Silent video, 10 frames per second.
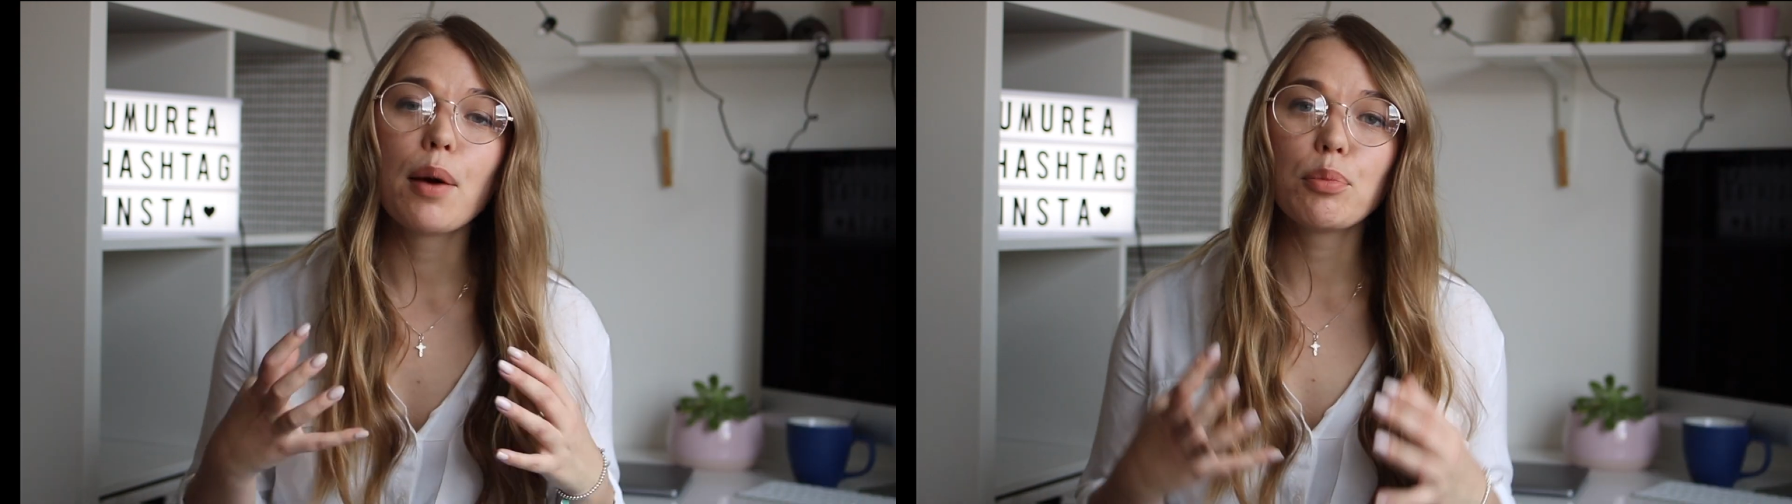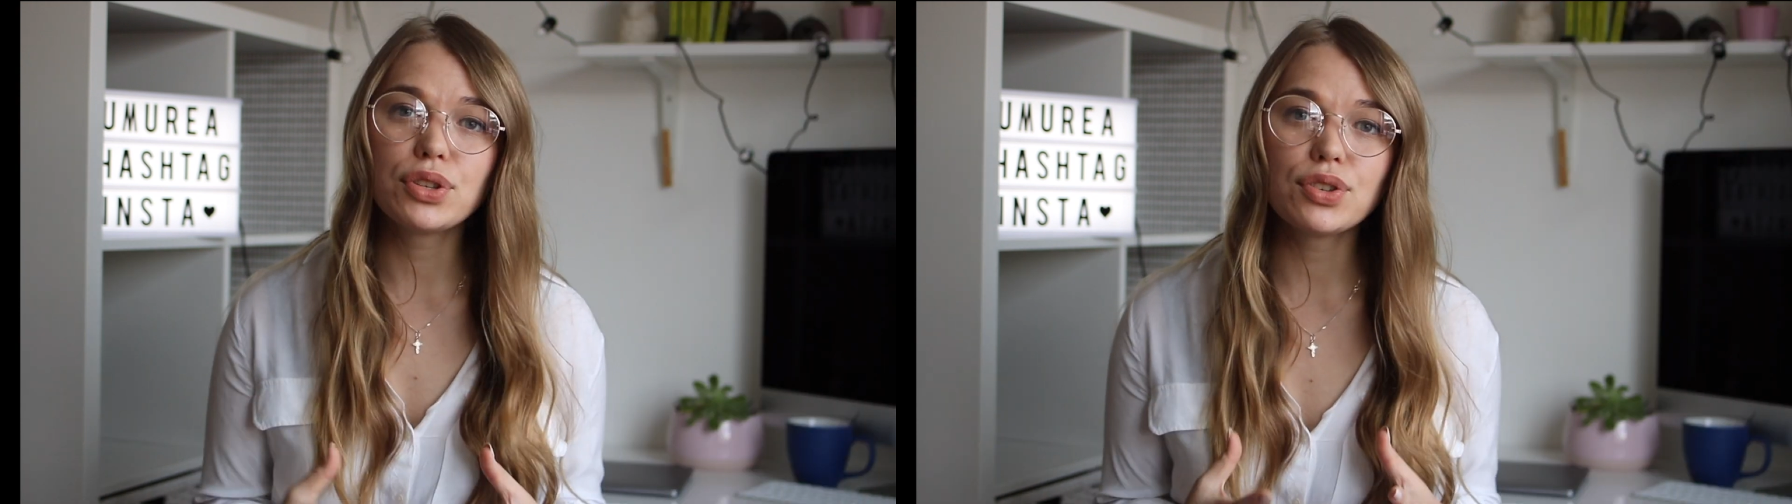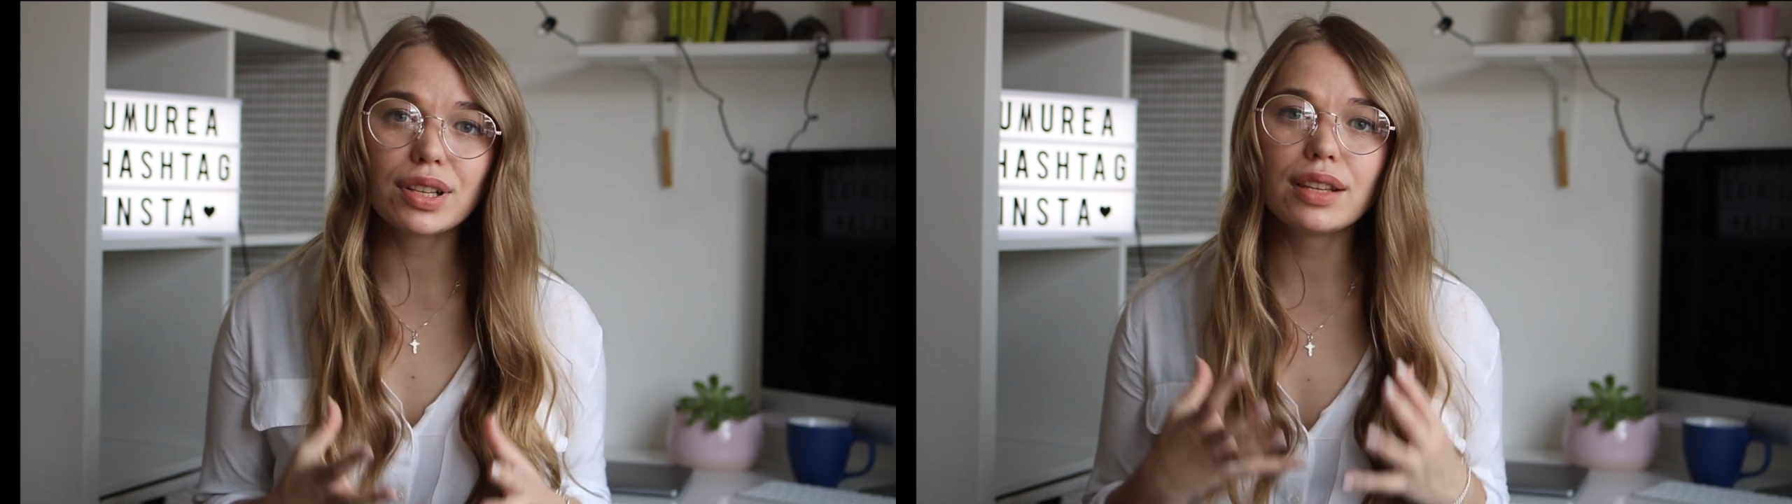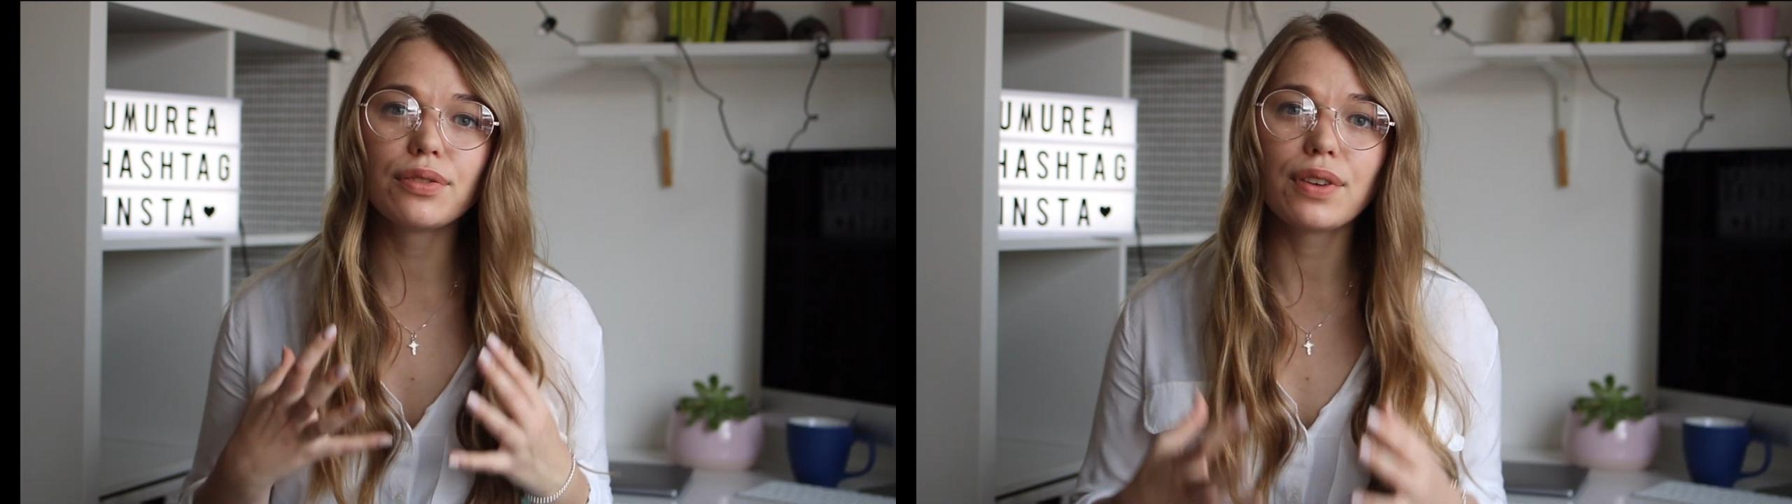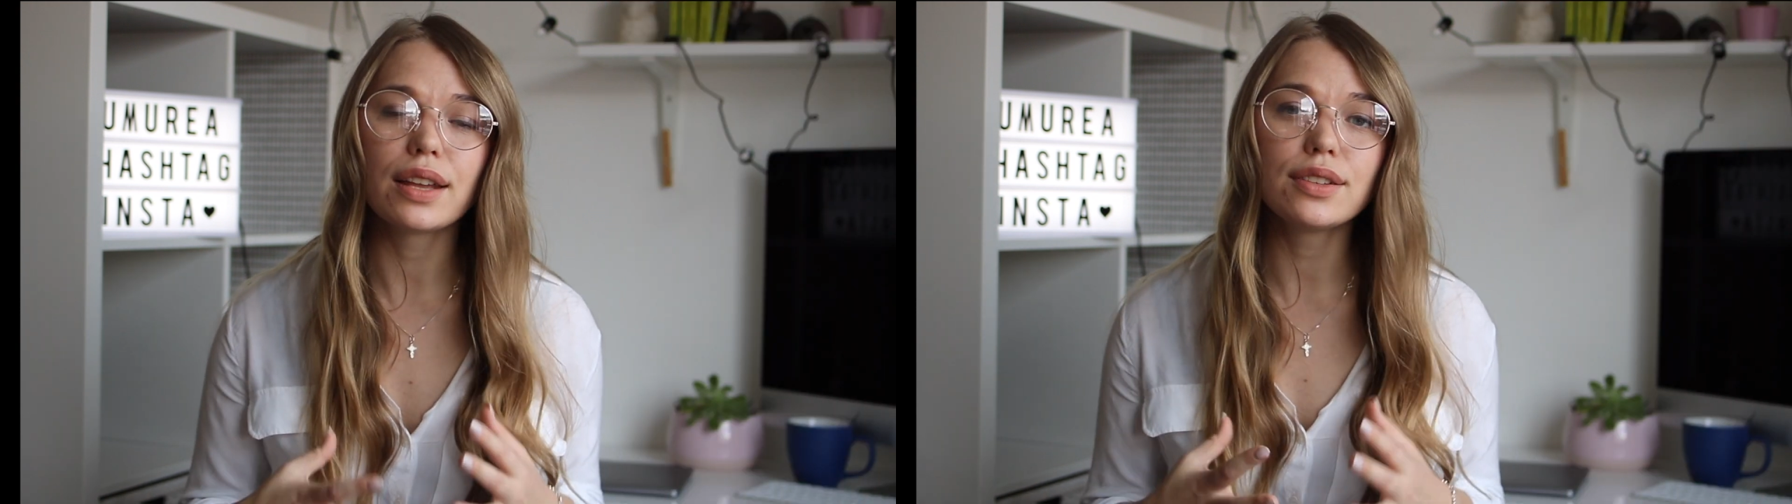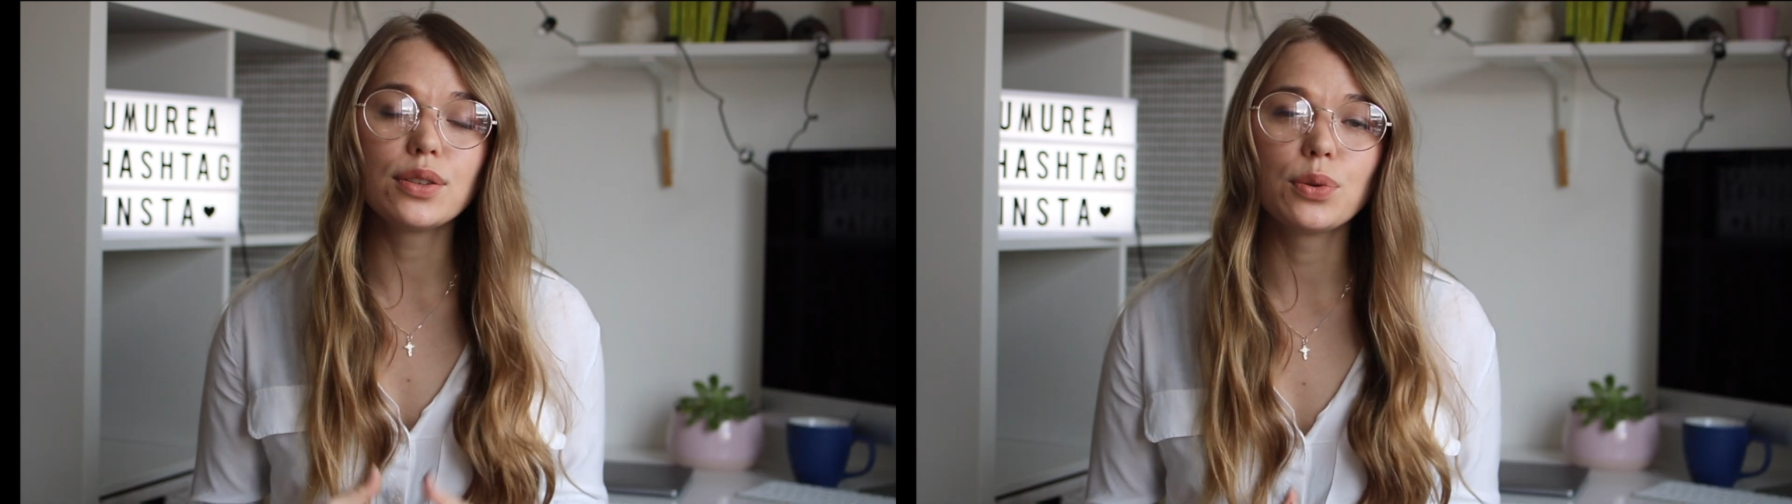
but really find